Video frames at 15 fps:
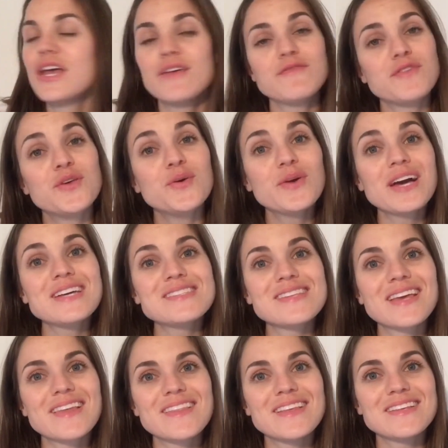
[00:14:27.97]
If you guys
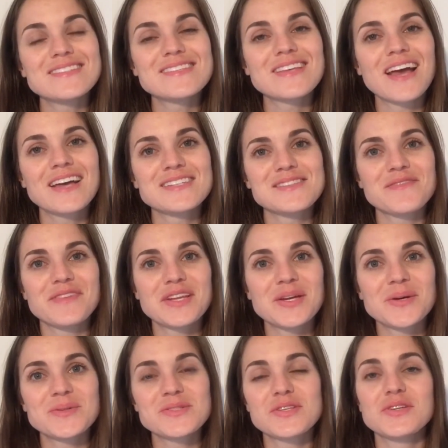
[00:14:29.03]
like these kinds of
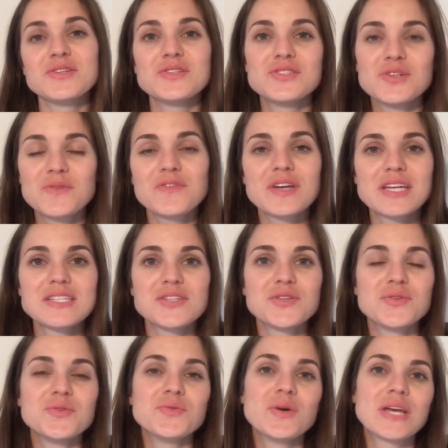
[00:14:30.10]
videos, don't forget
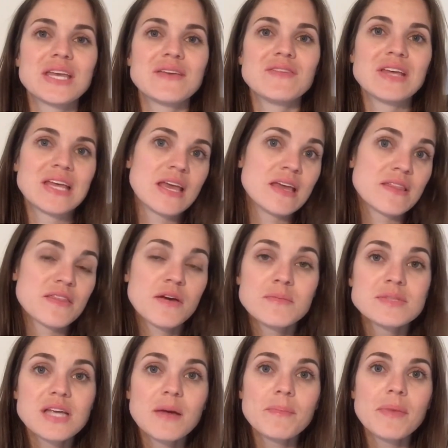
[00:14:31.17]
to give a
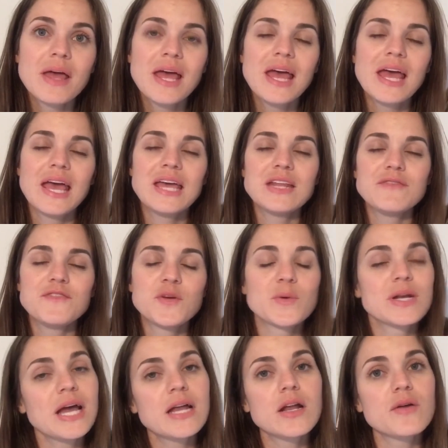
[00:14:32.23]
thumbs up, and if you are
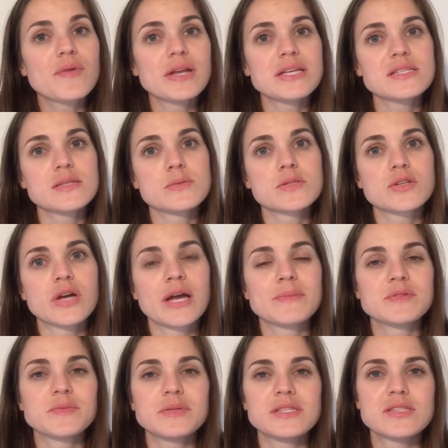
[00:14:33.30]
not already
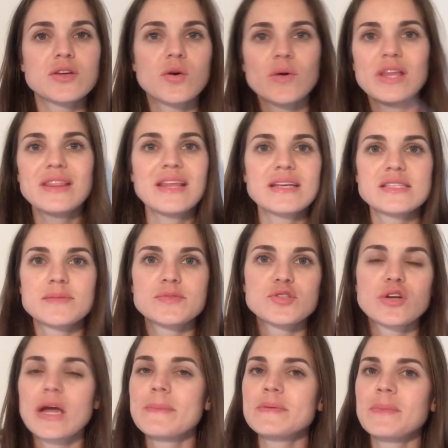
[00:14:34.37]
subscribed, please go hit that
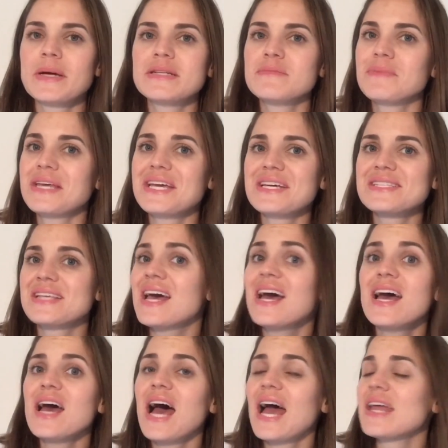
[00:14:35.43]
subscribe button because
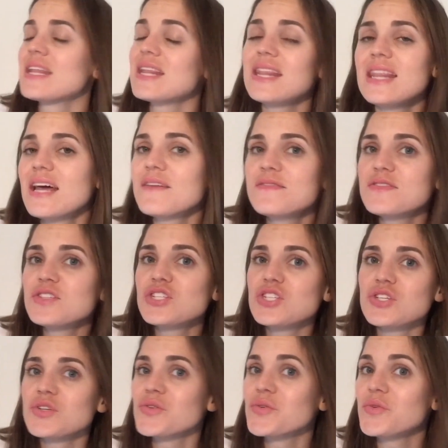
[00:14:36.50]
I'd love
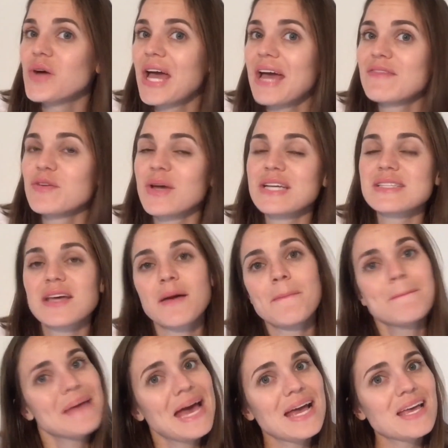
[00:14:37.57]
to have you guys come
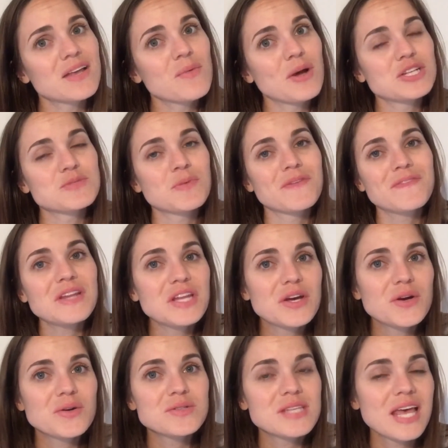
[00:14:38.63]
back and watch more
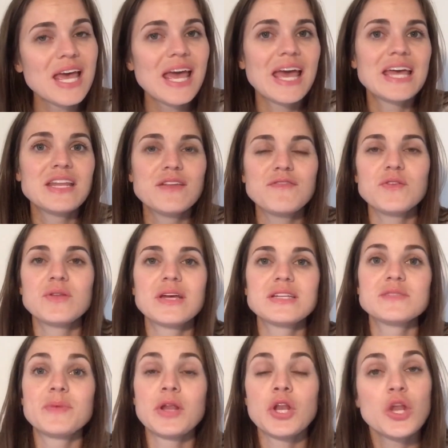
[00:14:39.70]
videos. And if you'd like
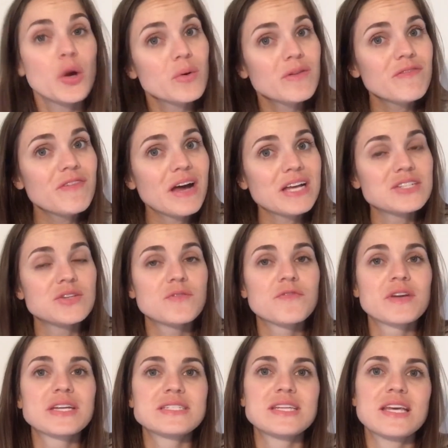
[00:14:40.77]
to be notified, don't
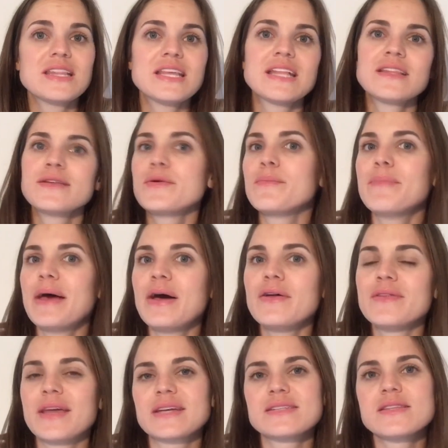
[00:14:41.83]
forget to hit that little bell
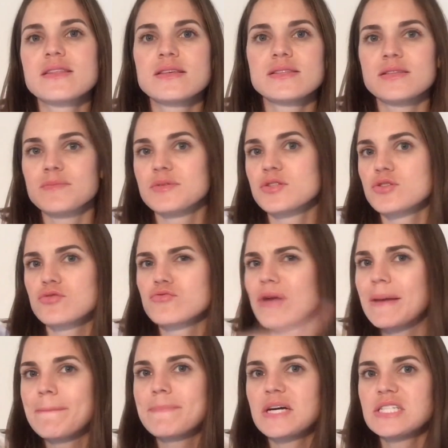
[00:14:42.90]
next to the
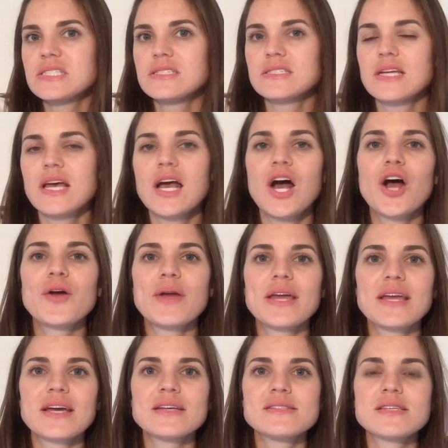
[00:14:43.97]
subscribe button. Alright
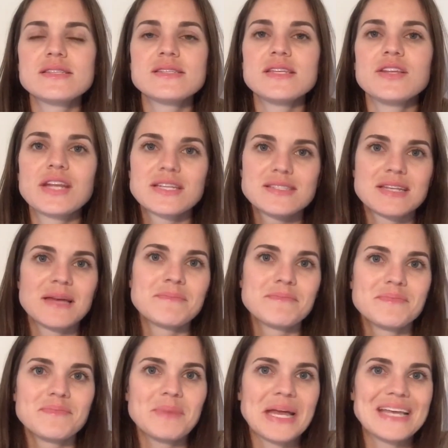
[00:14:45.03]
guys, see you next time.
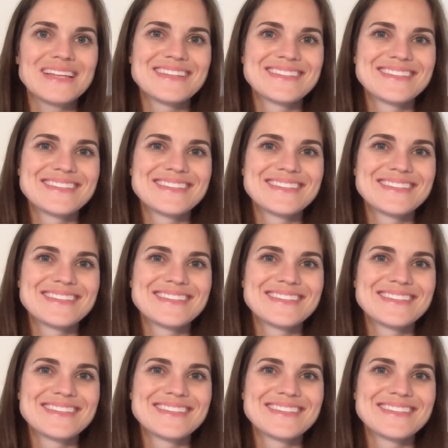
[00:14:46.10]
Bye.